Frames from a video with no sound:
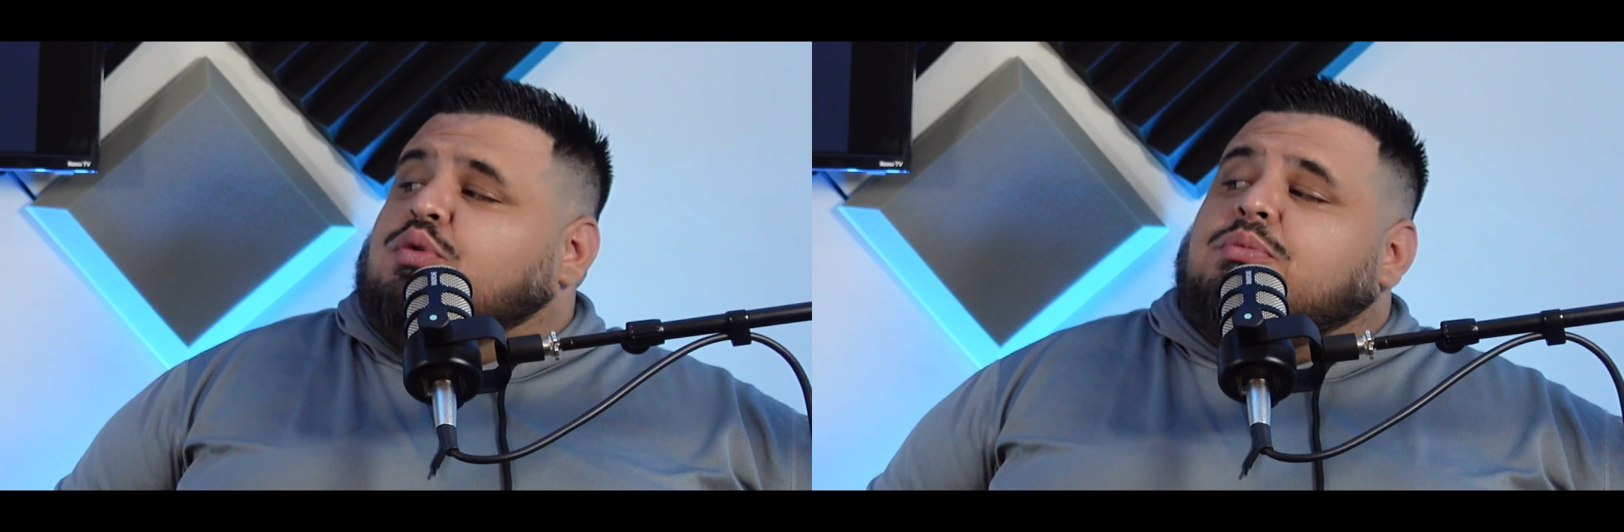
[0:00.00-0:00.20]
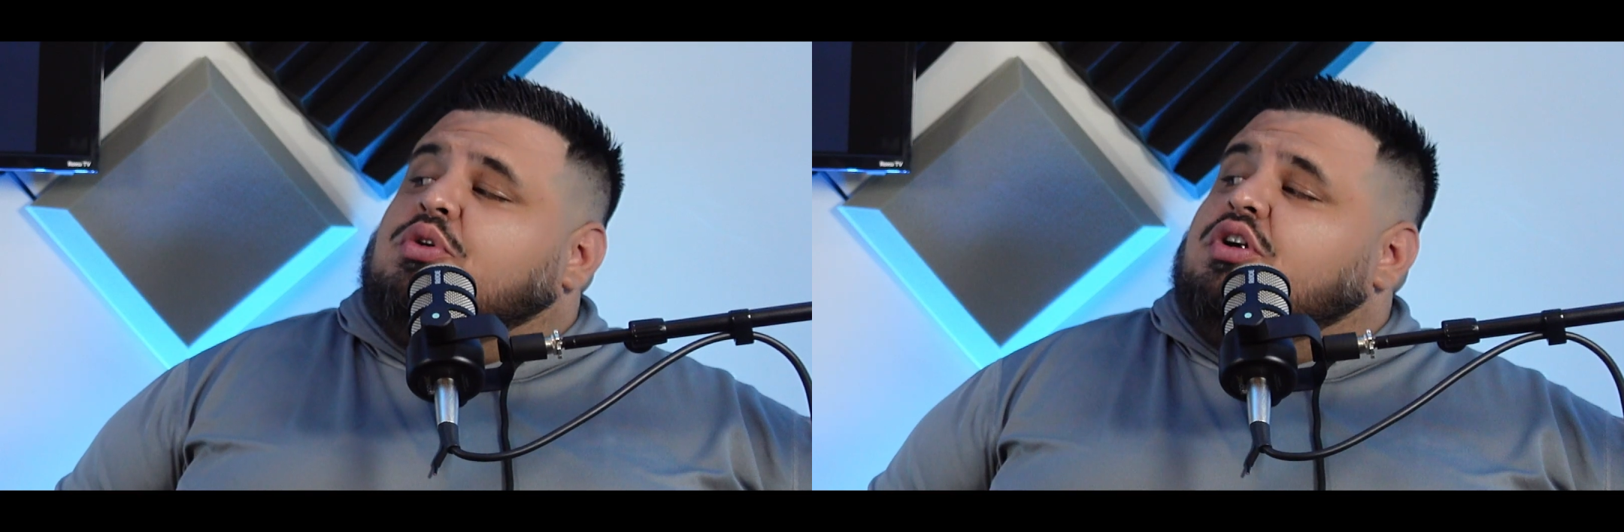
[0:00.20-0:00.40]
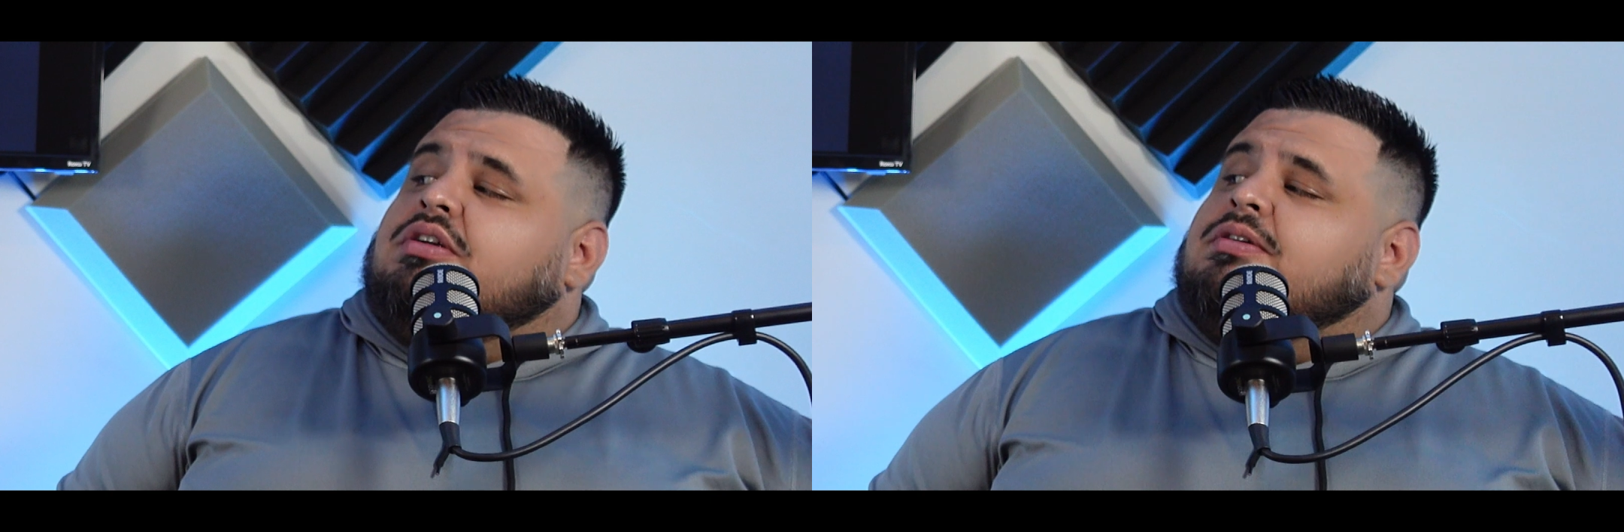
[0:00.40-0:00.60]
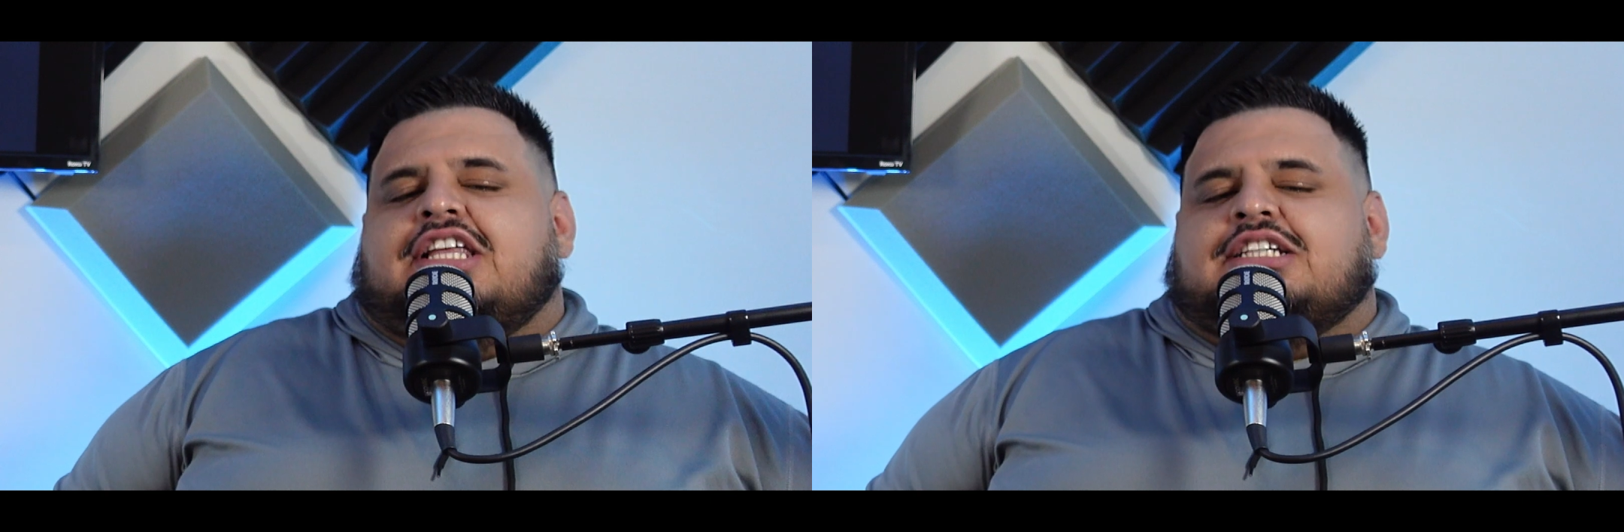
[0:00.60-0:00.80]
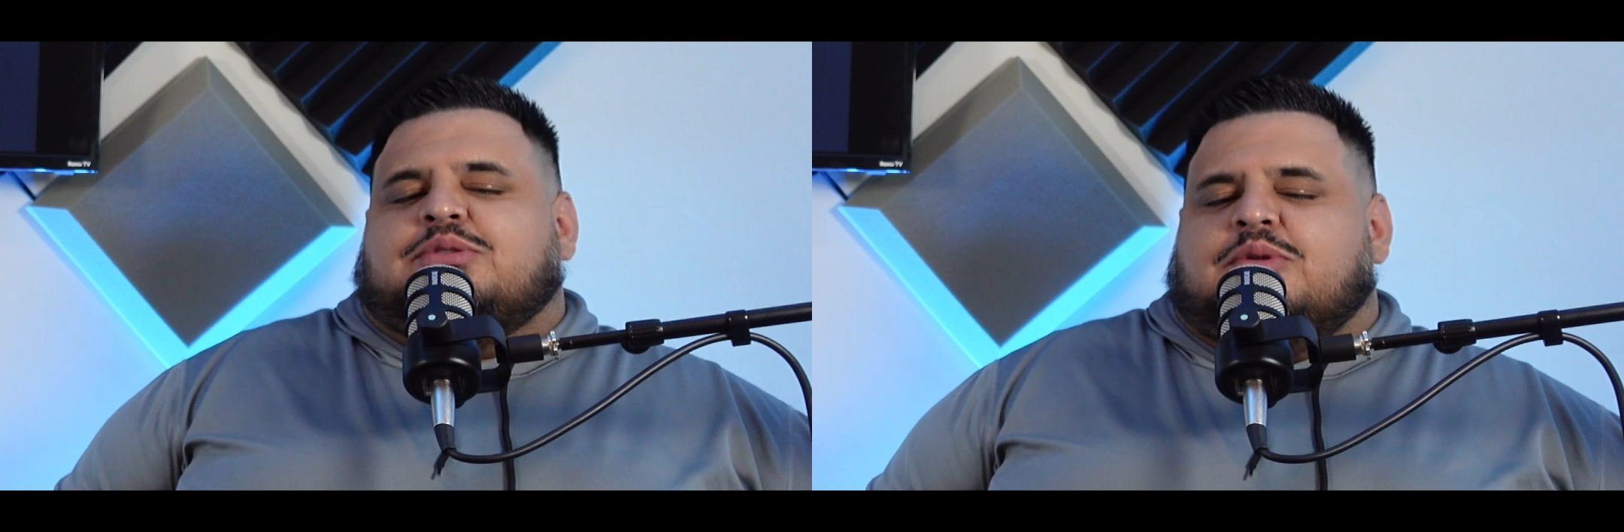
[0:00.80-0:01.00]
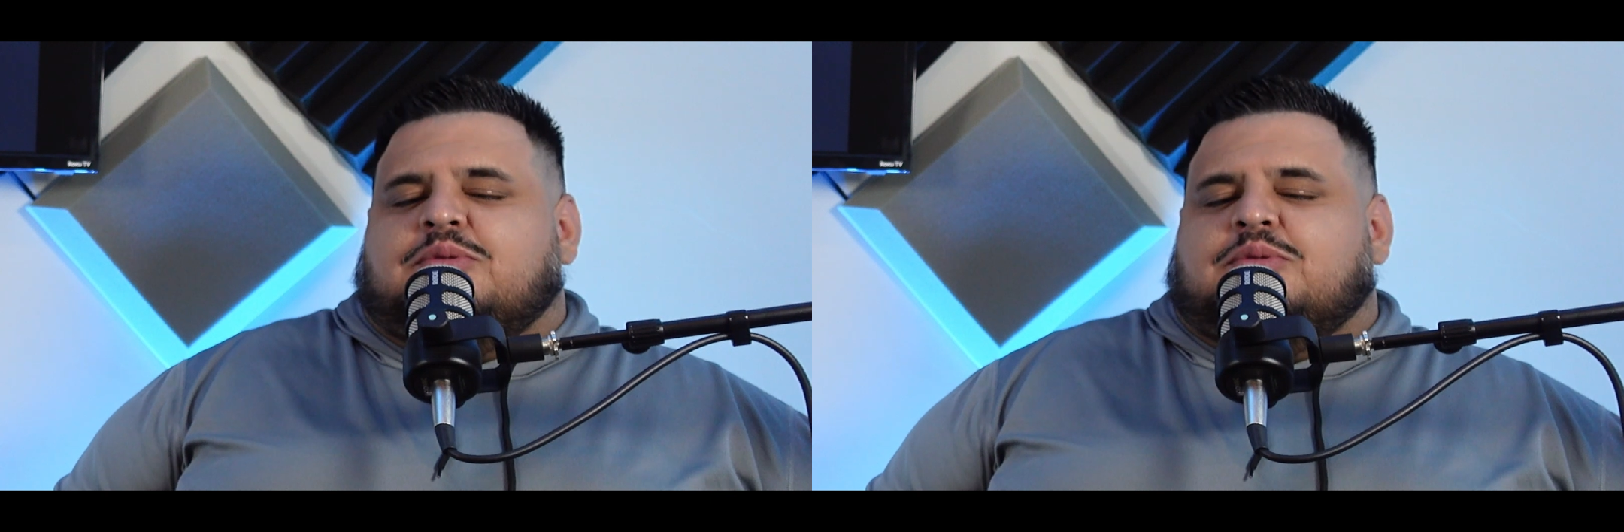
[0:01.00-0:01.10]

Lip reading: one more. This one